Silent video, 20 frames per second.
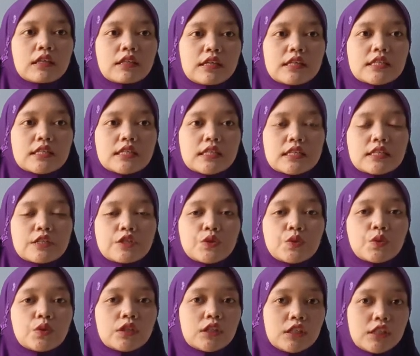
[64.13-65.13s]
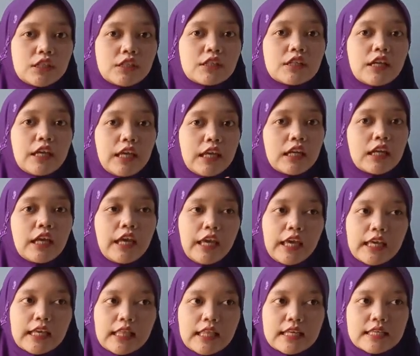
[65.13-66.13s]
tenses you learn in
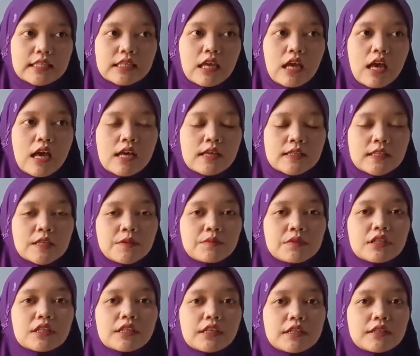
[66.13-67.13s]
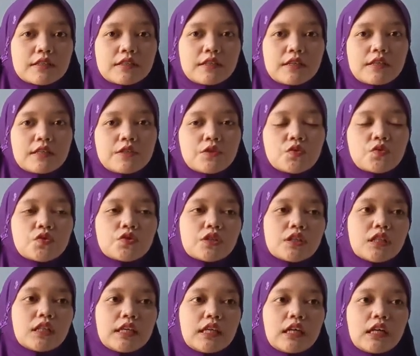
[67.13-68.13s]
English. Simple tenses
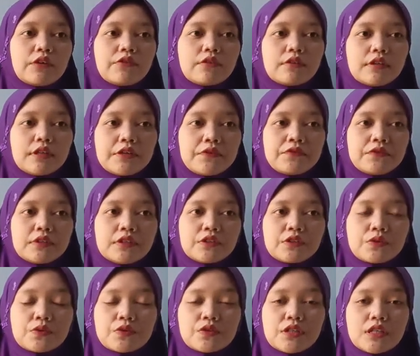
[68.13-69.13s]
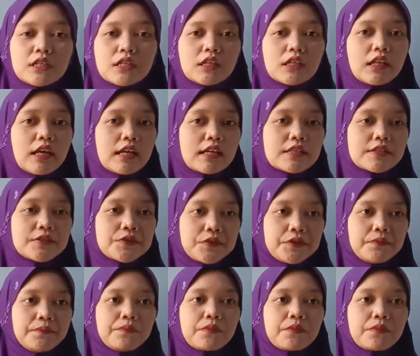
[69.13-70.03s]
usually refer to single action.